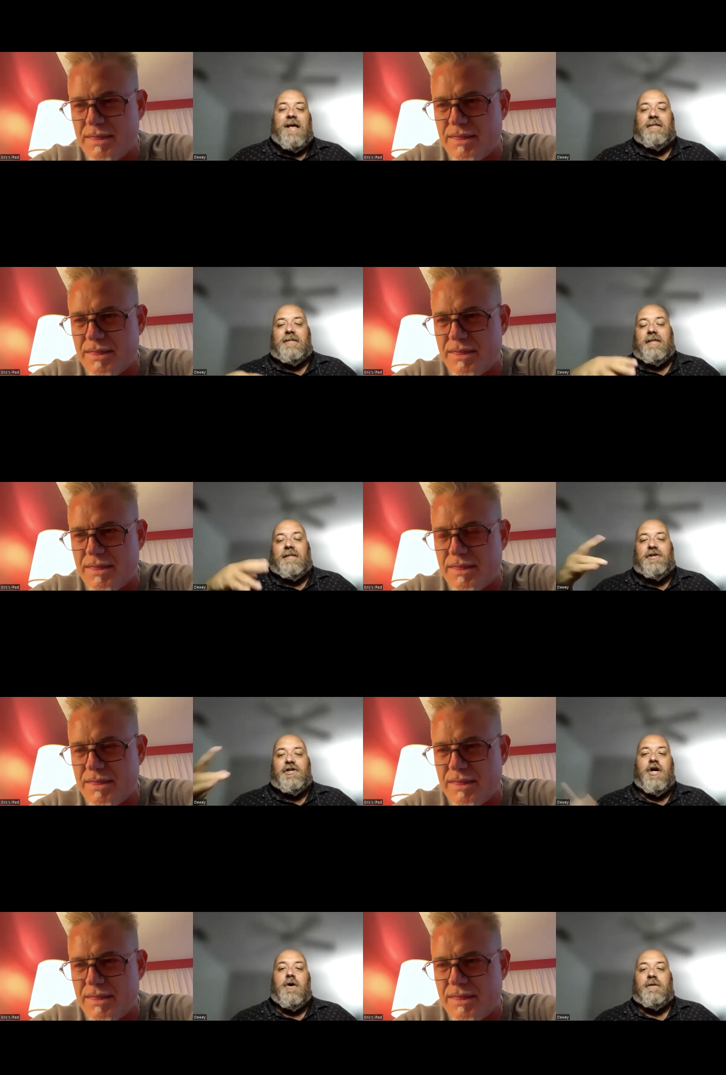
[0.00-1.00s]
Speaker 1: is, is that this
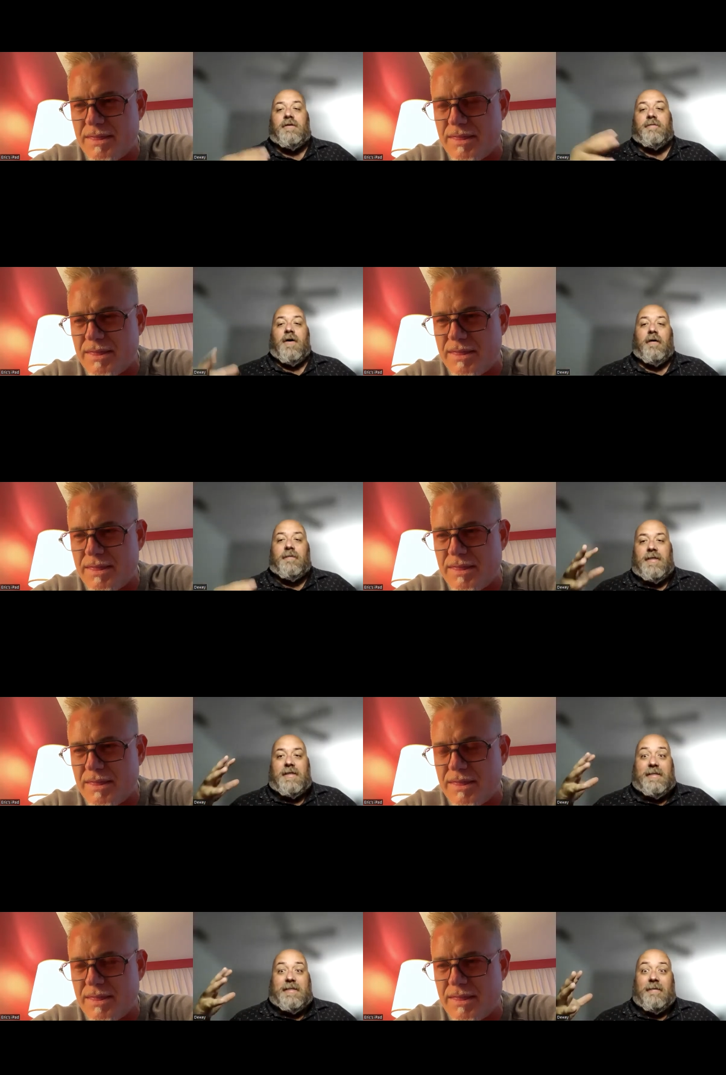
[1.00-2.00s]
show has evolved
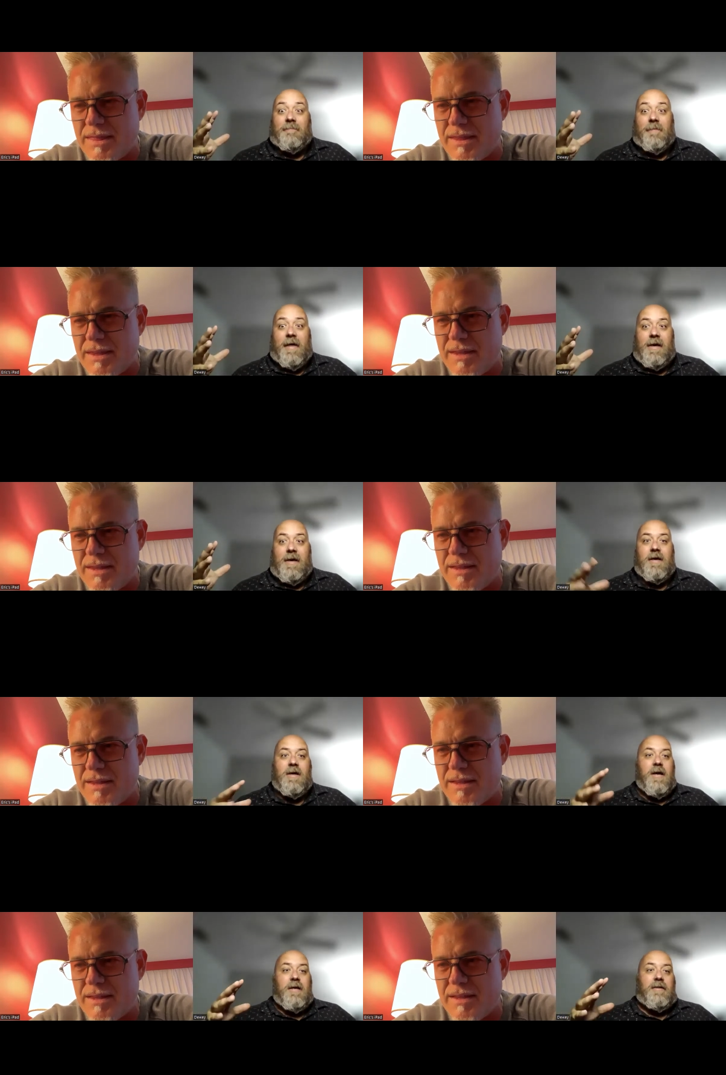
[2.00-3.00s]
into something
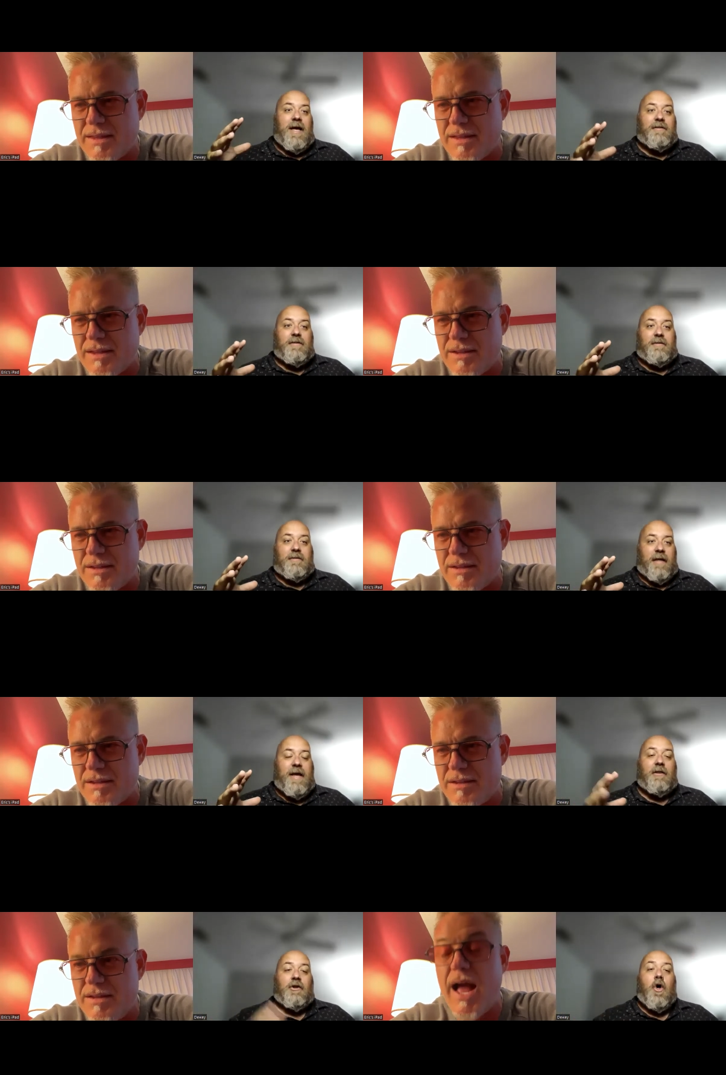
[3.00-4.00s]
that's
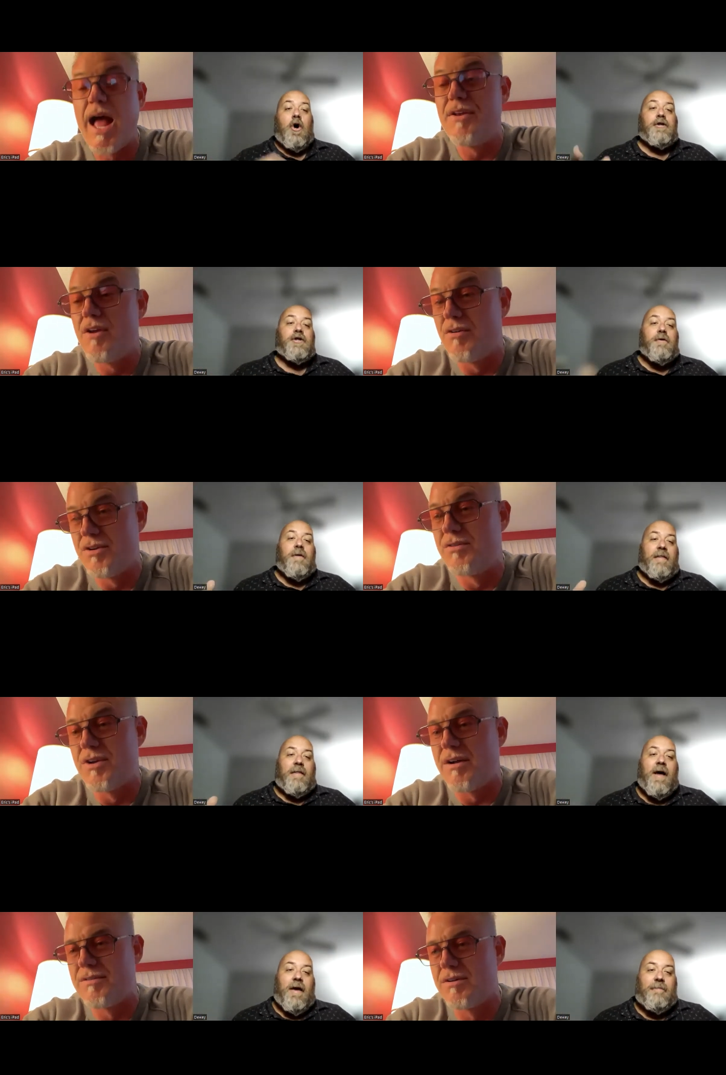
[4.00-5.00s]
like yeah, larger no, no, than
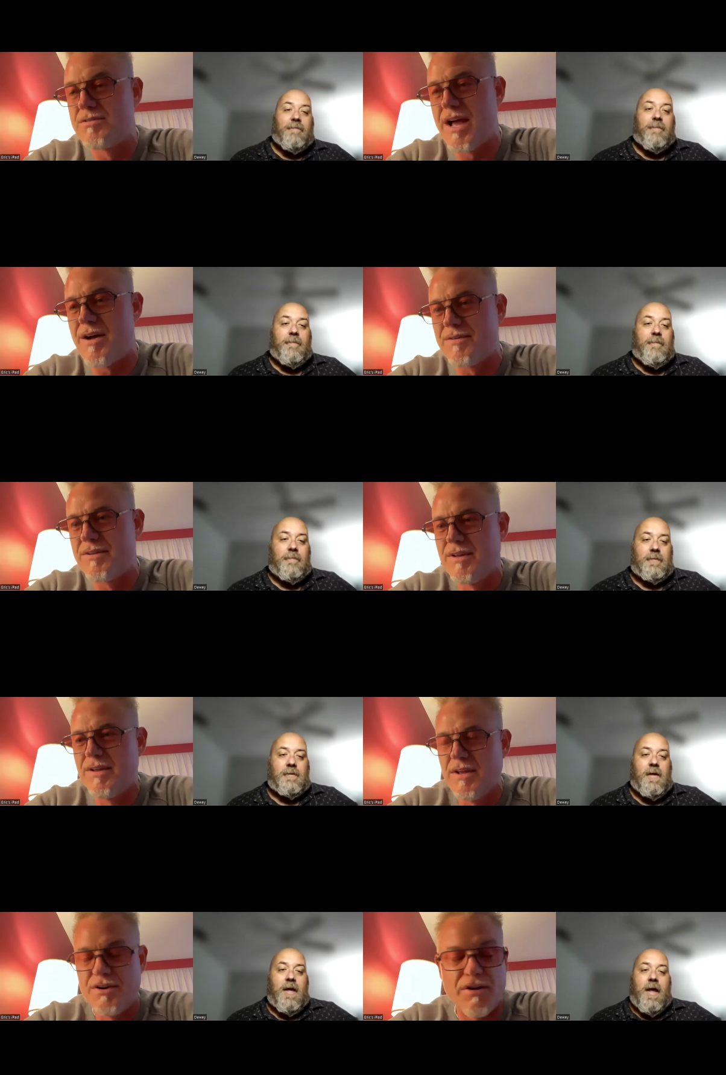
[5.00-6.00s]
no, life. No doubt.
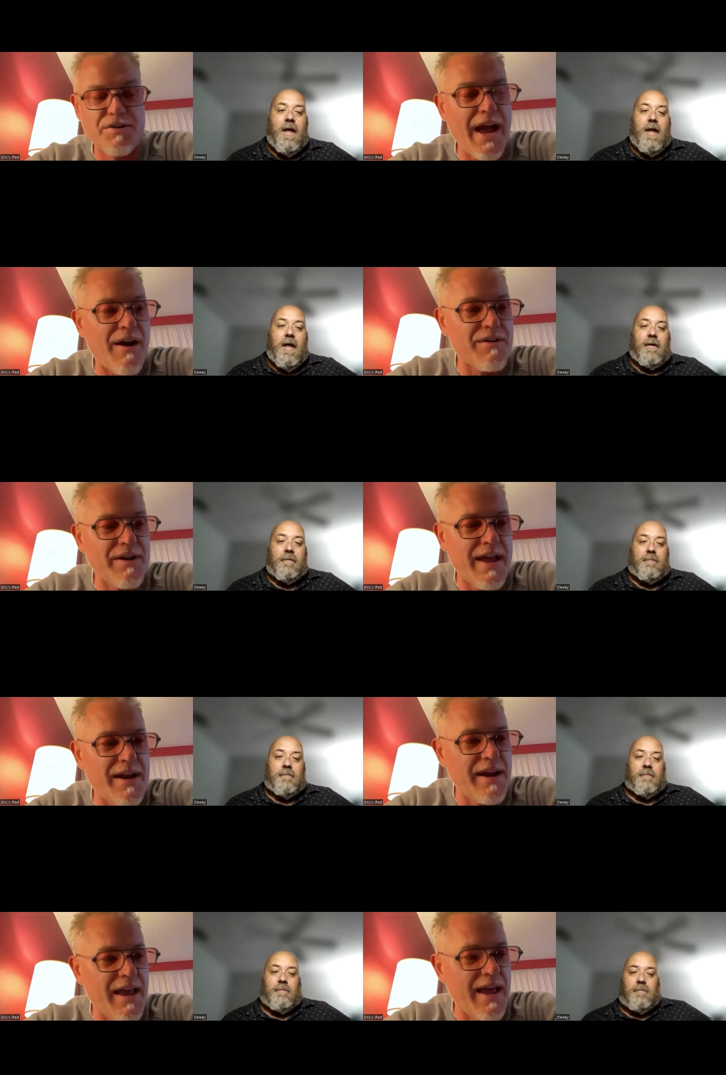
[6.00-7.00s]
Speaker 2: No doubt.
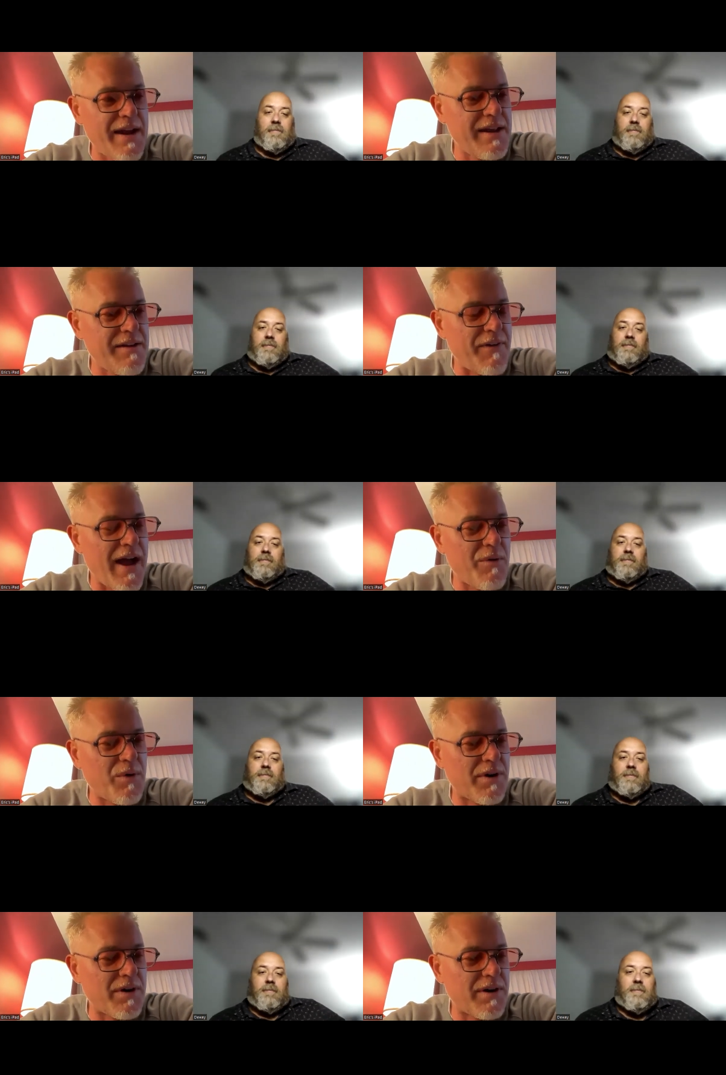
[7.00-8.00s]
And and if I
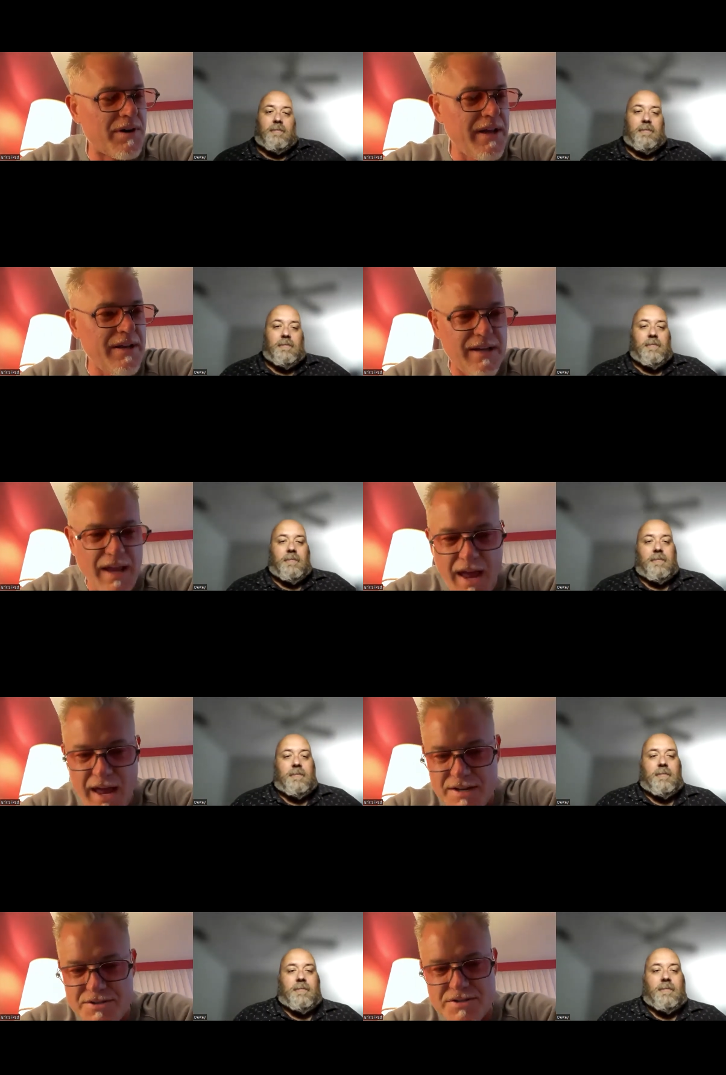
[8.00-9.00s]
were
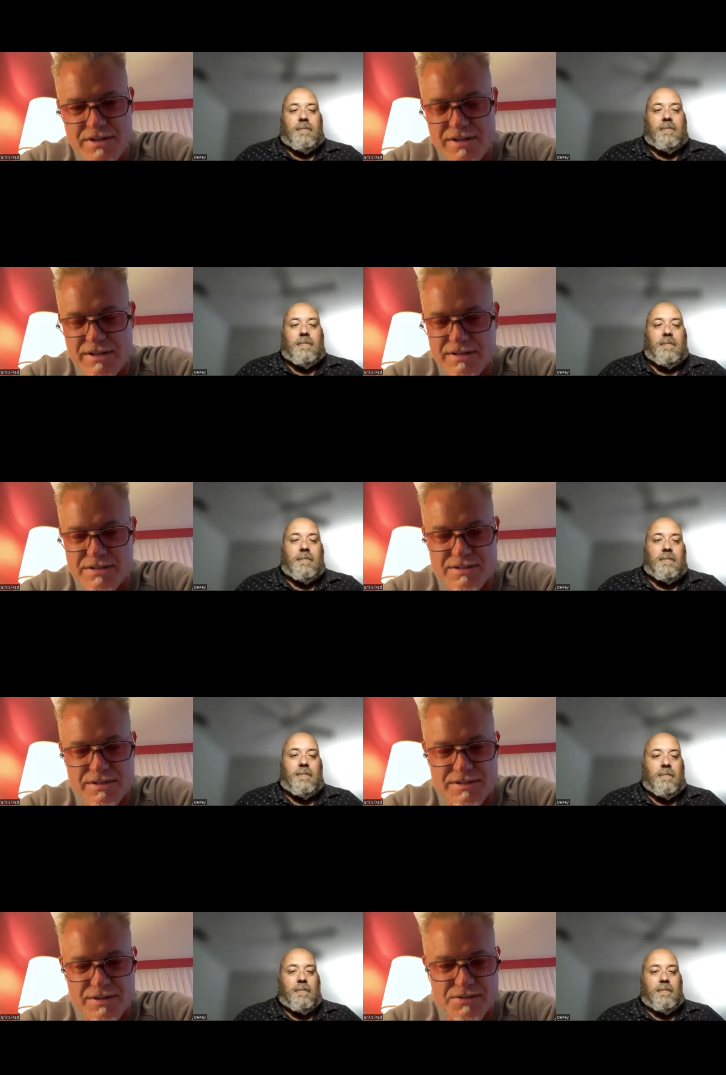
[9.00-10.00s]
engaged in
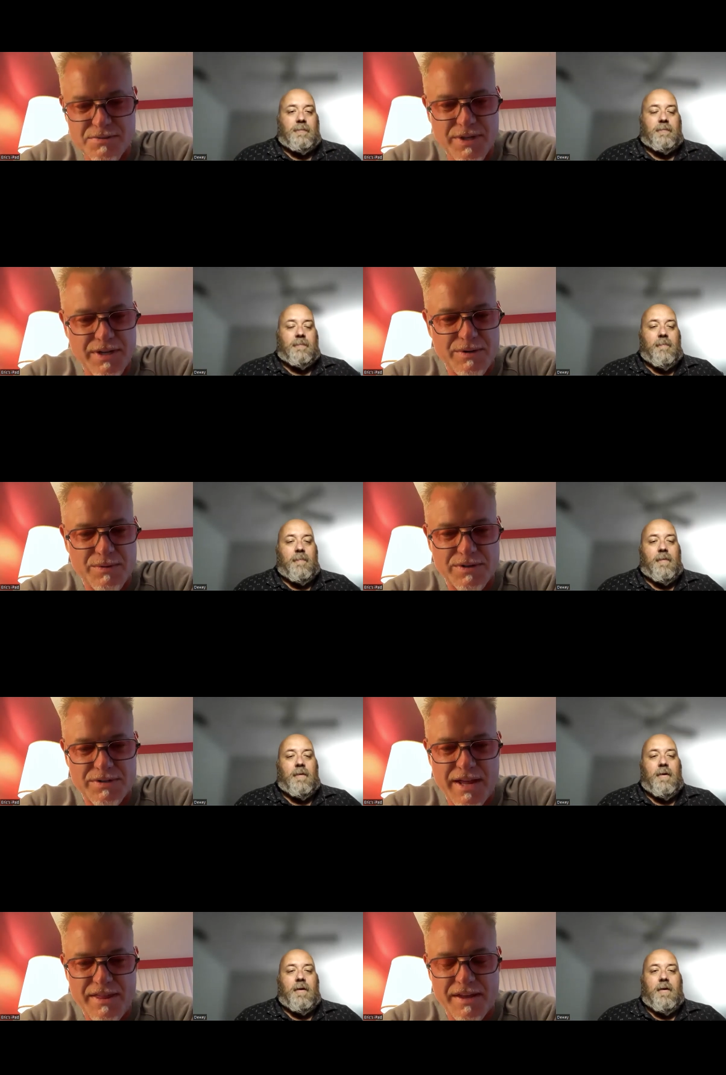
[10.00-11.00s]
the social media
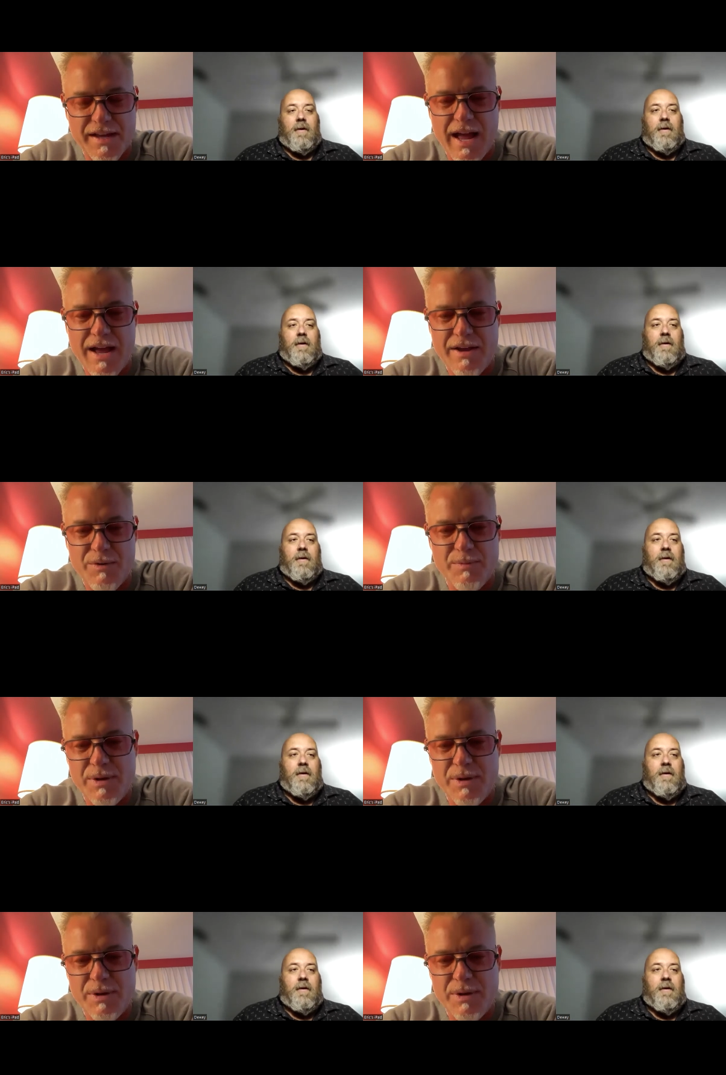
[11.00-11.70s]
world, I think I it would be